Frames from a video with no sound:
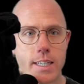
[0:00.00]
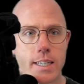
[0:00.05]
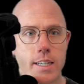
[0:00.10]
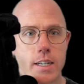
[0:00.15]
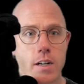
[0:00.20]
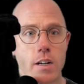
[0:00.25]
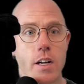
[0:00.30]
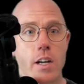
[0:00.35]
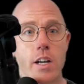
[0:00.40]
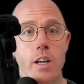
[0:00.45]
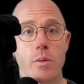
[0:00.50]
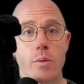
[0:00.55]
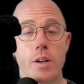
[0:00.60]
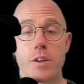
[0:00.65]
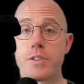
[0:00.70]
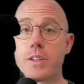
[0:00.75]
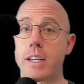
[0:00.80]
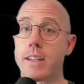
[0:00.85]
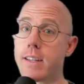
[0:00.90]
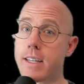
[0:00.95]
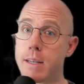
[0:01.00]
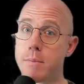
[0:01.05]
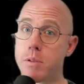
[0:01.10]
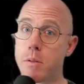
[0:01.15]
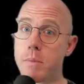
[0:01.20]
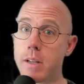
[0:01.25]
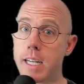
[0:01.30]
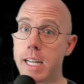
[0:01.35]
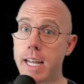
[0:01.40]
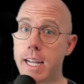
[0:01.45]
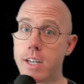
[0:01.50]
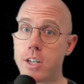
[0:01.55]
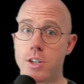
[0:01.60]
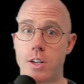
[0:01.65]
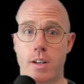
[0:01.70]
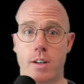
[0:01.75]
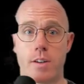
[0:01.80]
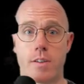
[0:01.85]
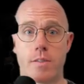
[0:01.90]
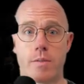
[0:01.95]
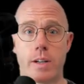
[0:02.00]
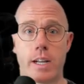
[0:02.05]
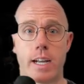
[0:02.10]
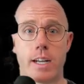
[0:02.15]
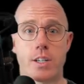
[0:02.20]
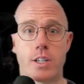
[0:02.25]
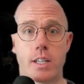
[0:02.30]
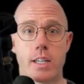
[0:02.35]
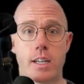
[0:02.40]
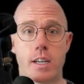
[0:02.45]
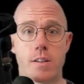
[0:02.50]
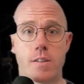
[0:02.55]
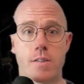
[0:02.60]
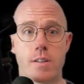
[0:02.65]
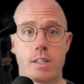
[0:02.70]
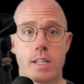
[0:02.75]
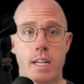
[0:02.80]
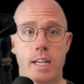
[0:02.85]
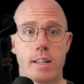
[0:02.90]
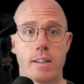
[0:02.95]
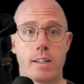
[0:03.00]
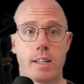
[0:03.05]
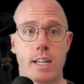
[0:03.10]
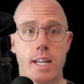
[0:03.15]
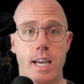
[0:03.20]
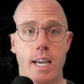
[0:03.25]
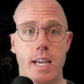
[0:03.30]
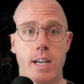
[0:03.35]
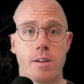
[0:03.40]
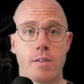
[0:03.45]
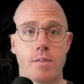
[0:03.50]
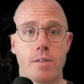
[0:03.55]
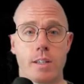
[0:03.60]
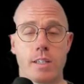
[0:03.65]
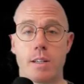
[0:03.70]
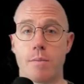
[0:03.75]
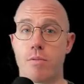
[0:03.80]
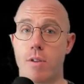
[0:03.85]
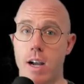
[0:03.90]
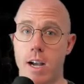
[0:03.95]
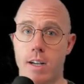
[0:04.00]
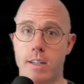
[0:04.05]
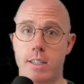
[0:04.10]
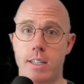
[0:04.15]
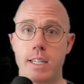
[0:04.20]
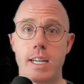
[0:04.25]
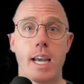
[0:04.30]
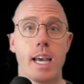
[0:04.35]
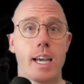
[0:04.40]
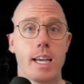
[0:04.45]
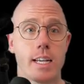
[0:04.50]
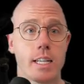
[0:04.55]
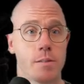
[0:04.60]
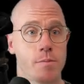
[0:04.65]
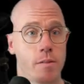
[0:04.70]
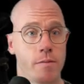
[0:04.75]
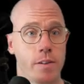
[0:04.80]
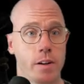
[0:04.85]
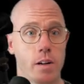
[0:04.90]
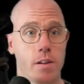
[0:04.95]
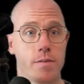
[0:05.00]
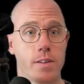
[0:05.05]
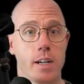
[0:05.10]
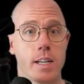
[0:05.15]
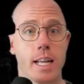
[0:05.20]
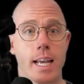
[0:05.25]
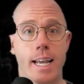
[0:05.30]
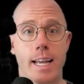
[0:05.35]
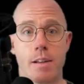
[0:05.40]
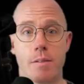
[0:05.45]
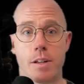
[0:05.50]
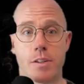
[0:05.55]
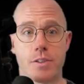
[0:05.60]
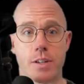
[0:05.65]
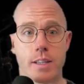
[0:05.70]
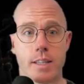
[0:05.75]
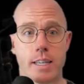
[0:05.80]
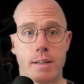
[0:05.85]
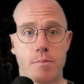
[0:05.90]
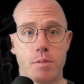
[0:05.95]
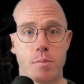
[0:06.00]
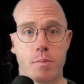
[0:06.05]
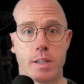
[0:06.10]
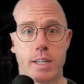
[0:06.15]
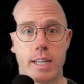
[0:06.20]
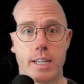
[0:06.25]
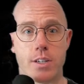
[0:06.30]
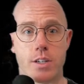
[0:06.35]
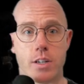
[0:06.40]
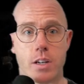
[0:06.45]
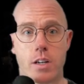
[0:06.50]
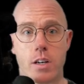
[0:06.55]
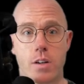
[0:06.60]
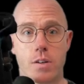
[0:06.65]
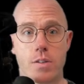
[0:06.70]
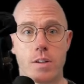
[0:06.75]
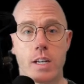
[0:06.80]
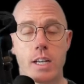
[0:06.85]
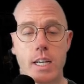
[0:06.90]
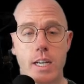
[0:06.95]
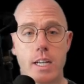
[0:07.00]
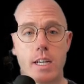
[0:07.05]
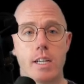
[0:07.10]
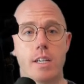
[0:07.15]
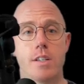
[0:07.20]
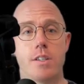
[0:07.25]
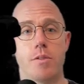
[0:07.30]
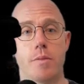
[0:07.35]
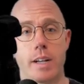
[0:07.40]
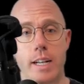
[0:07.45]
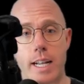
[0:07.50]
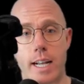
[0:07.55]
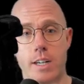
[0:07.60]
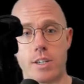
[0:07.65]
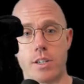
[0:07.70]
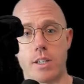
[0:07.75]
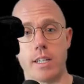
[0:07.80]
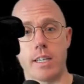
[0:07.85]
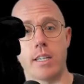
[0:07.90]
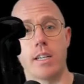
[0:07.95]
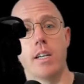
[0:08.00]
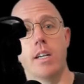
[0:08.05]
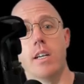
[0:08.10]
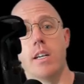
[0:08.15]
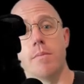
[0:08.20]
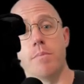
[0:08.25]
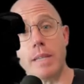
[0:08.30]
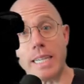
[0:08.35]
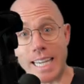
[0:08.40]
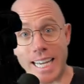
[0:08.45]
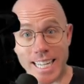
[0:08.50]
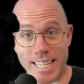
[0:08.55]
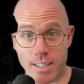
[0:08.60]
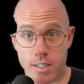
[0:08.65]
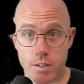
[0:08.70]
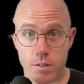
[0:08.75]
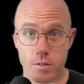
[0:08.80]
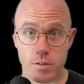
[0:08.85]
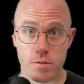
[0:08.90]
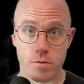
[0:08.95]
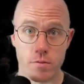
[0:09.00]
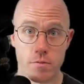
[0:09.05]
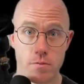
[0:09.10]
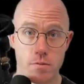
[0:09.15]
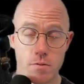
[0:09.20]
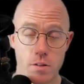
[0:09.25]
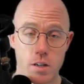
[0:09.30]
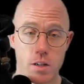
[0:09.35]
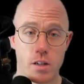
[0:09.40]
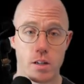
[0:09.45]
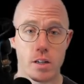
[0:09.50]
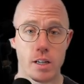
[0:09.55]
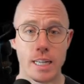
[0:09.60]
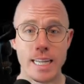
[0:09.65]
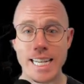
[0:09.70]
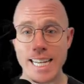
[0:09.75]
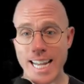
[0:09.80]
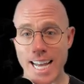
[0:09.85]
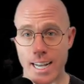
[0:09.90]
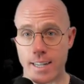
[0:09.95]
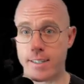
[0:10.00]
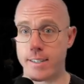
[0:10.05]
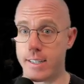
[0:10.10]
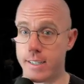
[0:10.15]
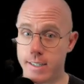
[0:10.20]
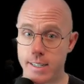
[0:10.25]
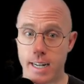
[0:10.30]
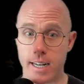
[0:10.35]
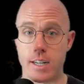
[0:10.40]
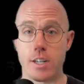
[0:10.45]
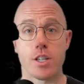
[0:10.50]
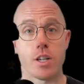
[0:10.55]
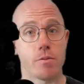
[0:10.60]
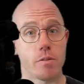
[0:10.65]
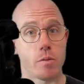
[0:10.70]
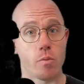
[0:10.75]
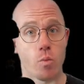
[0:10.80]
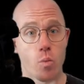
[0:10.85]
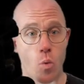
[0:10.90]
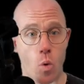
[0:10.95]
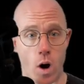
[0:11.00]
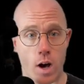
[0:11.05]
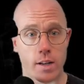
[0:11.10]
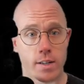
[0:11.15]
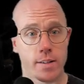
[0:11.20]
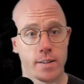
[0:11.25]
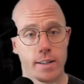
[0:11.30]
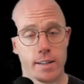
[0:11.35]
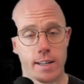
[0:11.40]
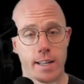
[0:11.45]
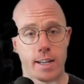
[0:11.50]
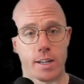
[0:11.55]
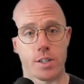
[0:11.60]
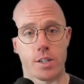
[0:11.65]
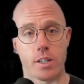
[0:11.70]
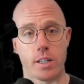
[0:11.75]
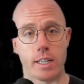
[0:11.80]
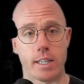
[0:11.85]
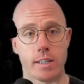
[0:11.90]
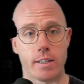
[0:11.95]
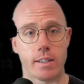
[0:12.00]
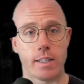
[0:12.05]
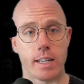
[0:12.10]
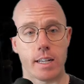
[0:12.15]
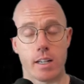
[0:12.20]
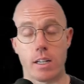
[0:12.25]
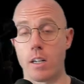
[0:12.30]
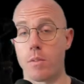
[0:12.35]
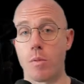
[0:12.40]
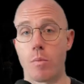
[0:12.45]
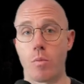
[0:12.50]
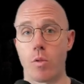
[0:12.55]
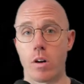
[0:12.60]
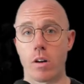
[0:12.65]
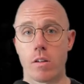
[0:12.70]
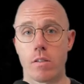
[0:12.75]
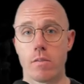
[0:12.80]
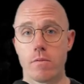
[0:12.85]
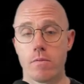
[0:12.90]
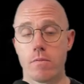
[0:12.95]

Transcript: here, we also get the implementation. We actually understand that, hey, it's a proxy. Hey, it's been verified. And we also get the implementation code. So we could actually begin to index this data should we want and actually get a little bit more